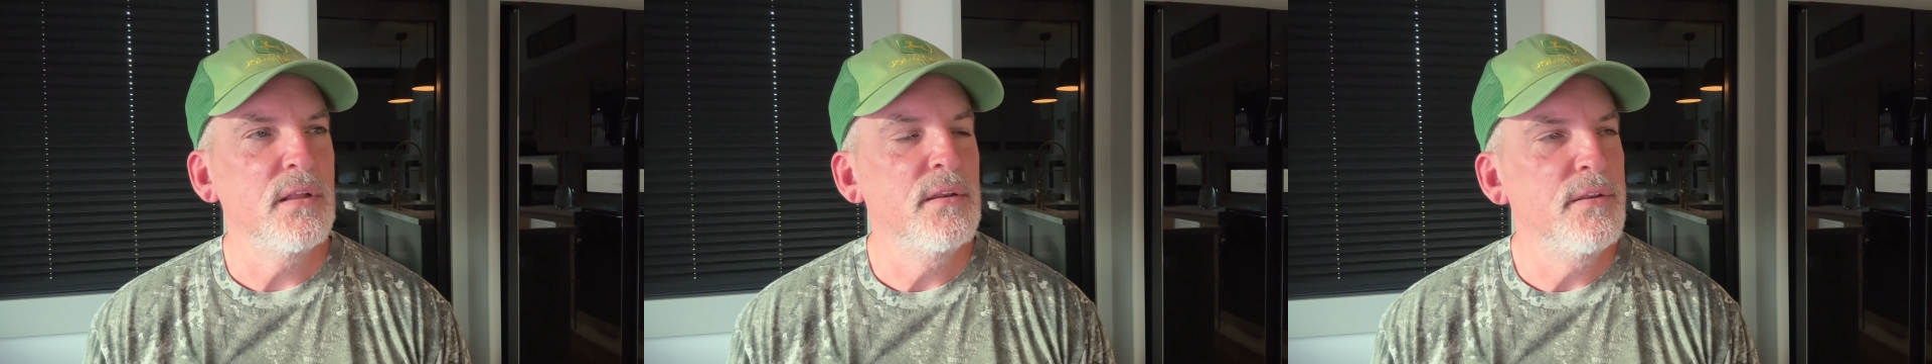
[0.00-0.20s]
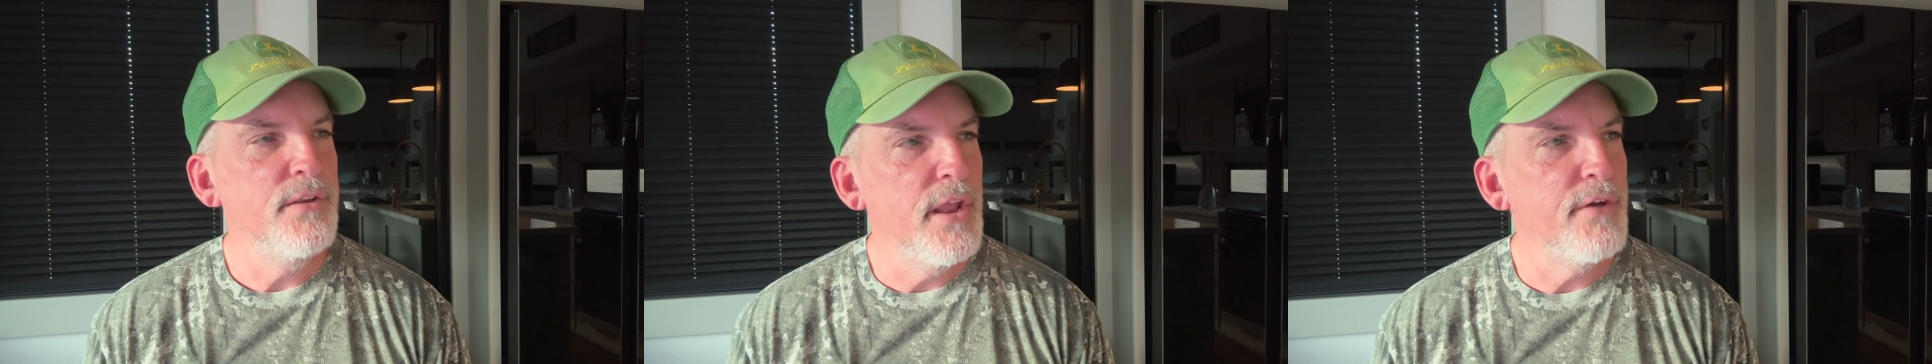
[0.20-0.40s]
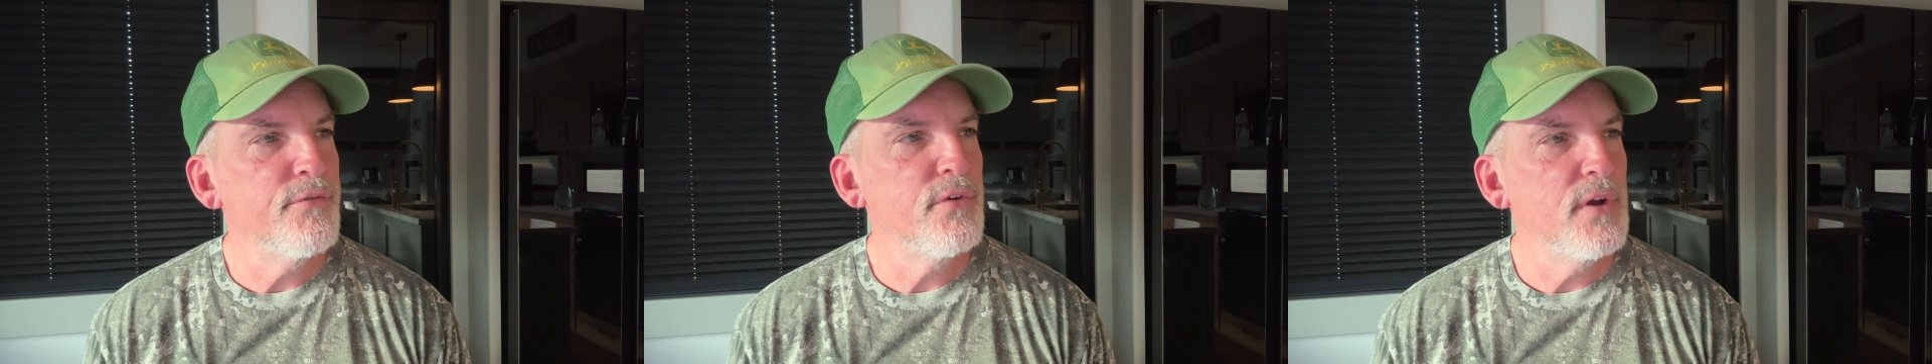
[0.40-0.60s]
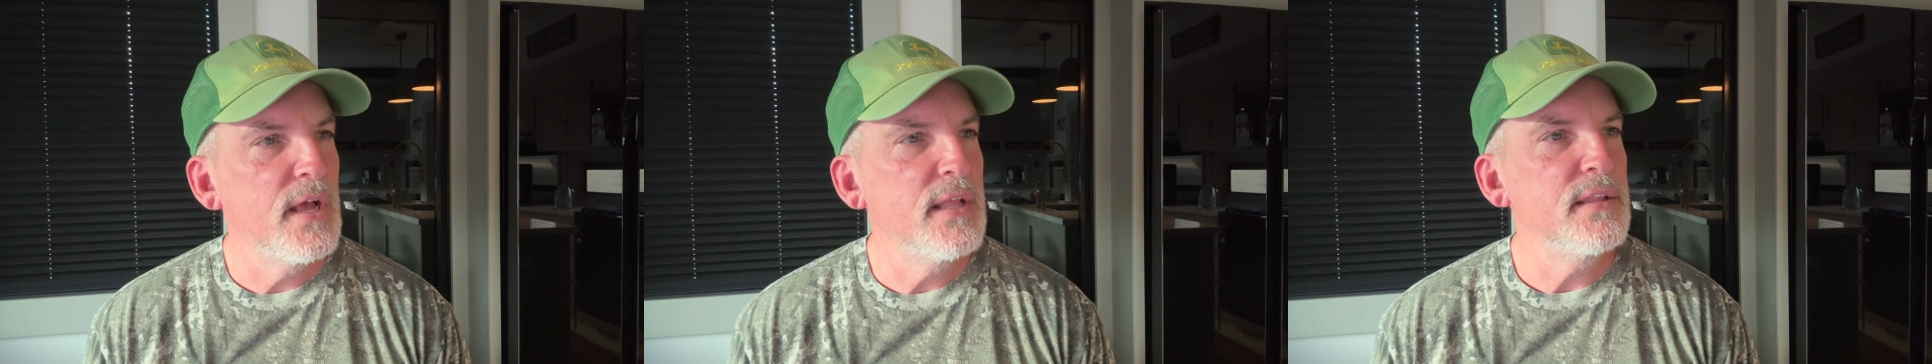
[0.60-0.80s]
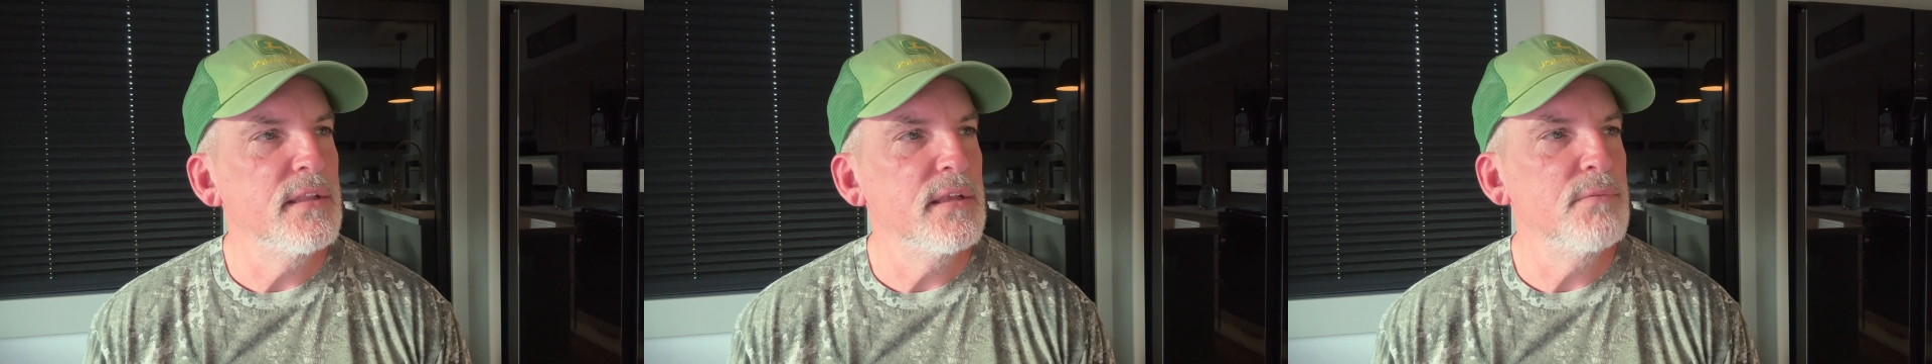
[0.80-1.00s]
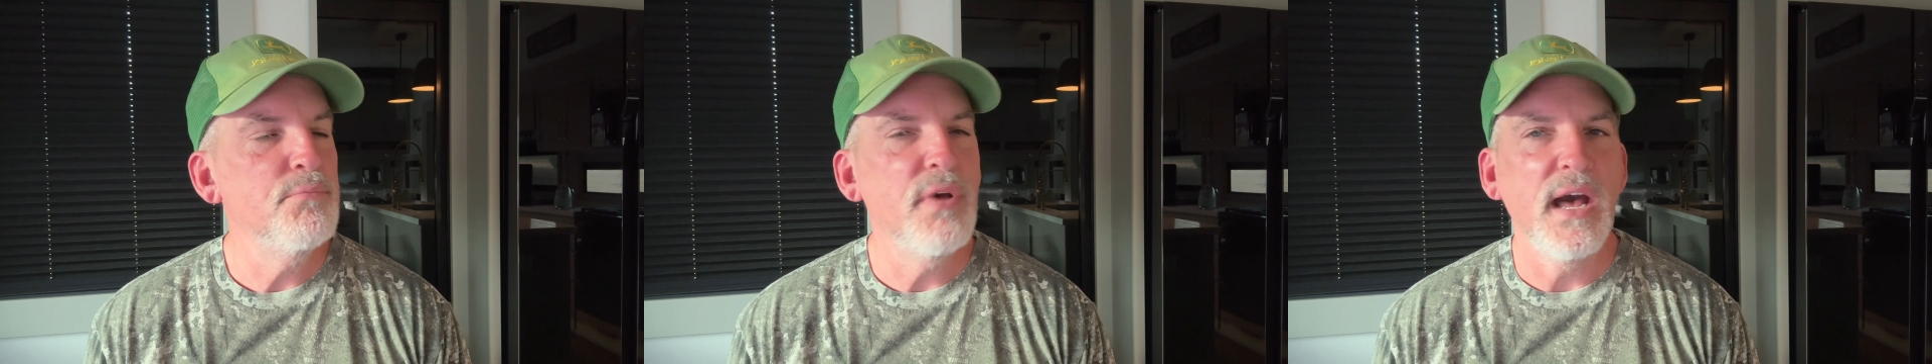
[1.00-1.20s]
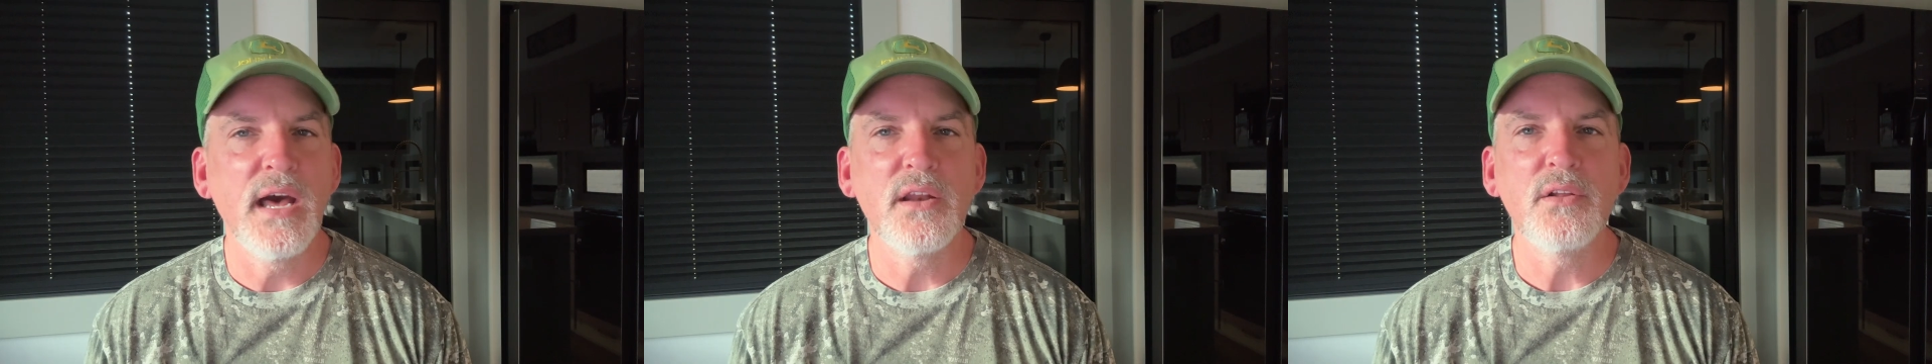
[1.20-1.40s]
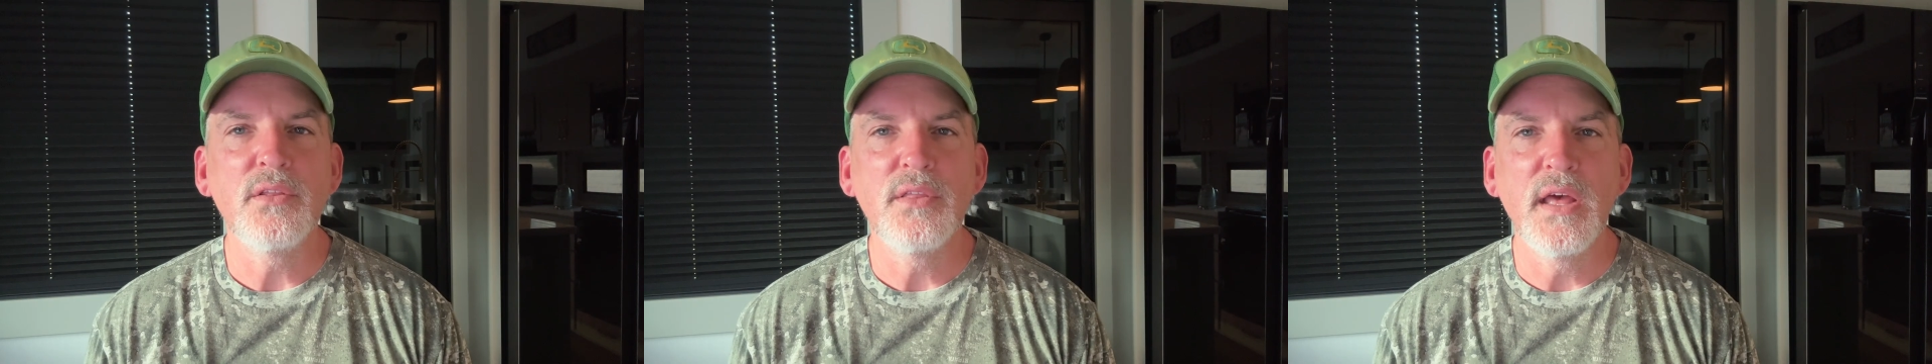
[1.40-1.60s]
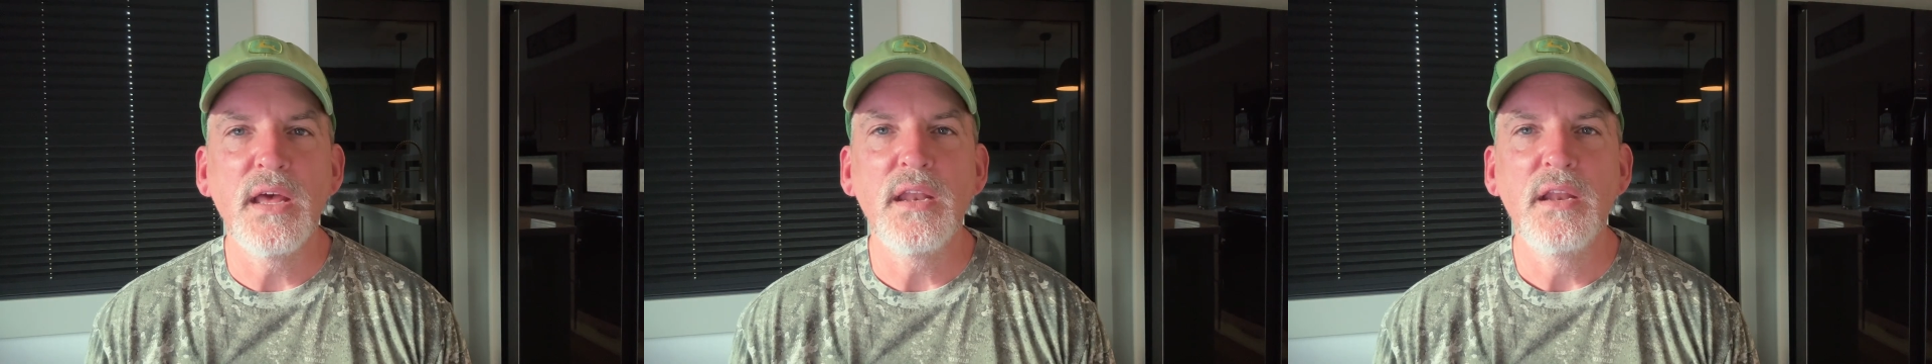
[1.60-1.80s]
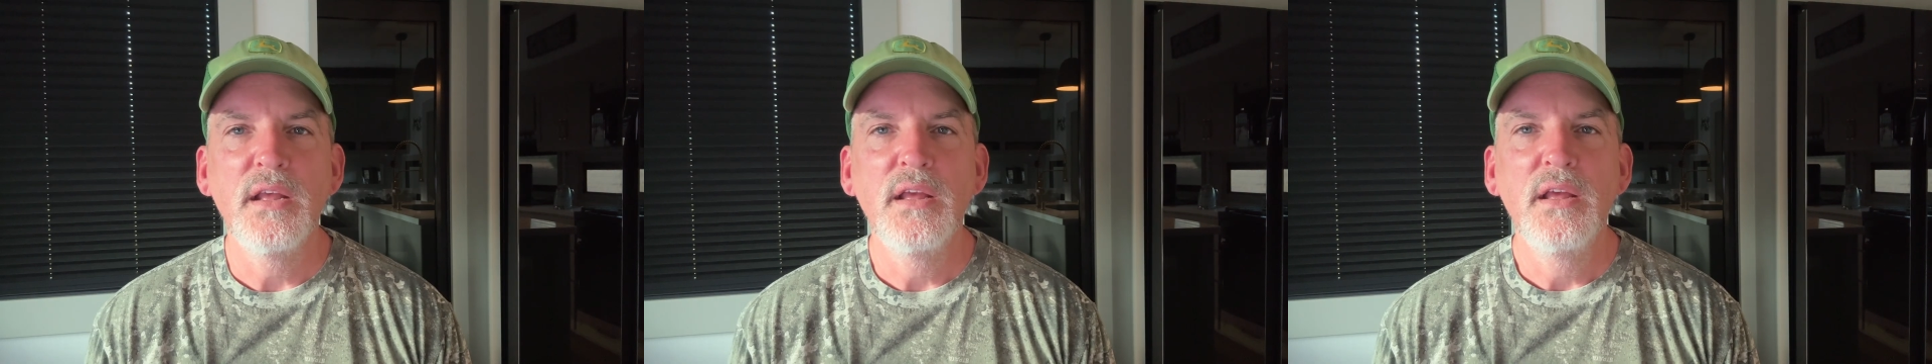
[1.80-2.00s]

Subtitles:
a never-ending battle that